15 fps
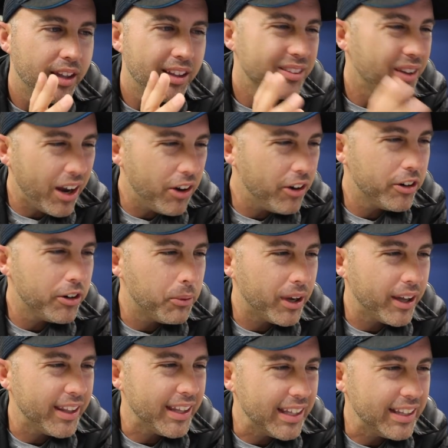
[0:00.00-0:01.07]
So I don't know
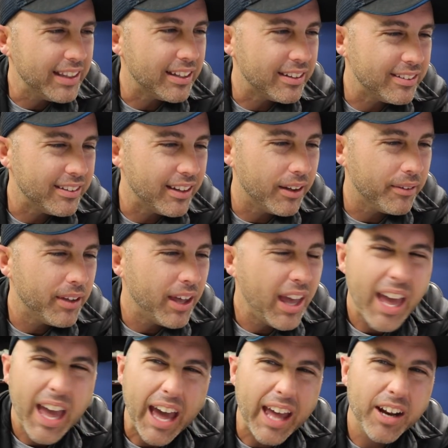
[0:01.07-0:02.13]
why they get this stuff.
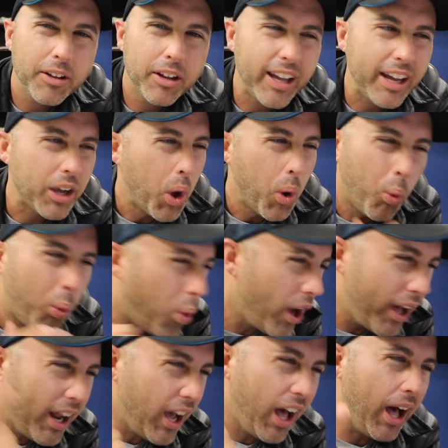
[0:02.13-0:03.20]
And they're like,
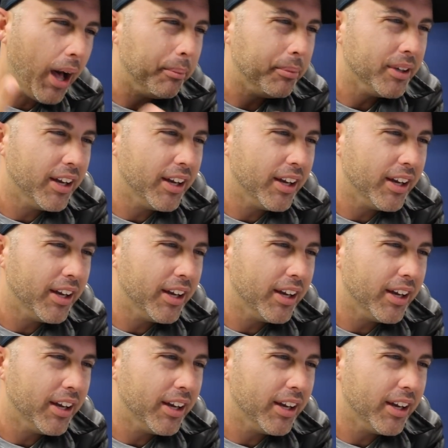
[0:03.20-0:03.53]
what up?